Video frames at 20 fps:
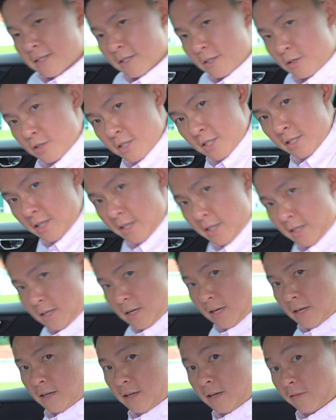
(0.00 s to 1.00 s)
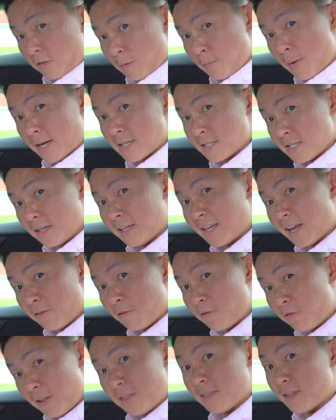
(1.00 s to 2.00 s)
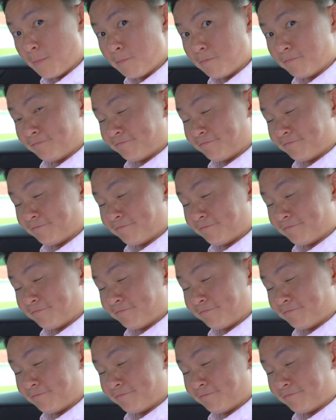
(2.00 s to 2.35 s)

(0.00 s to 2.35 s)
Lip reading: to see if the back seat can fit them.